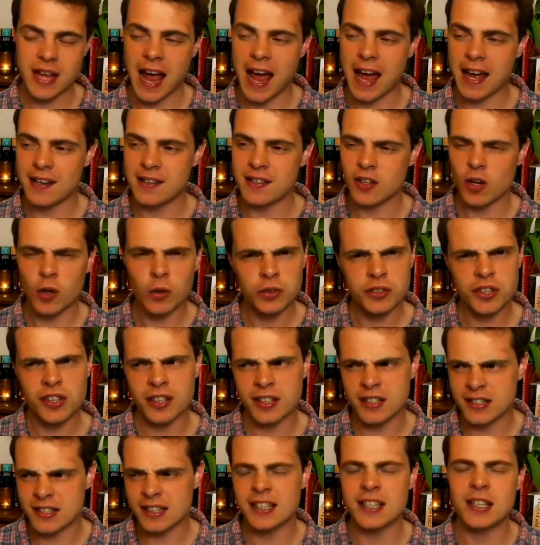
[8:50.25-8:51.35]
and also
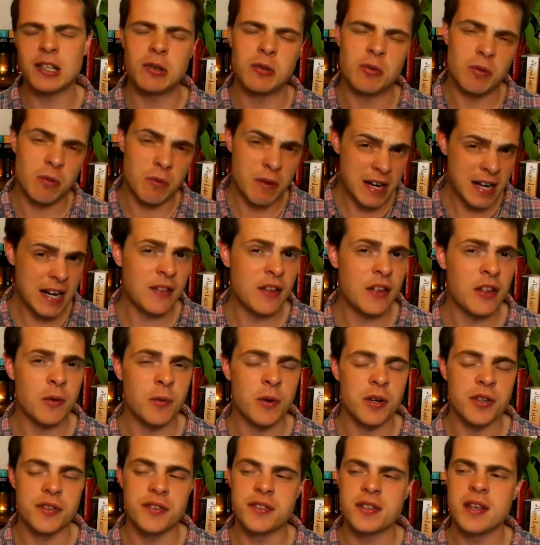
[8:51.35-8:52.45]
consider reading the other
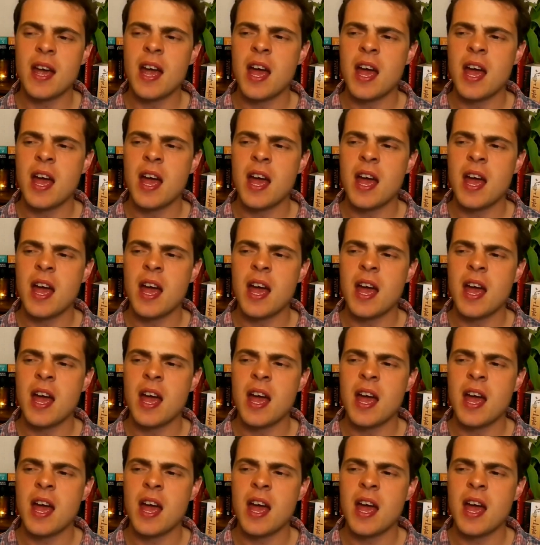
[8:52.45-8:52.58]
ones,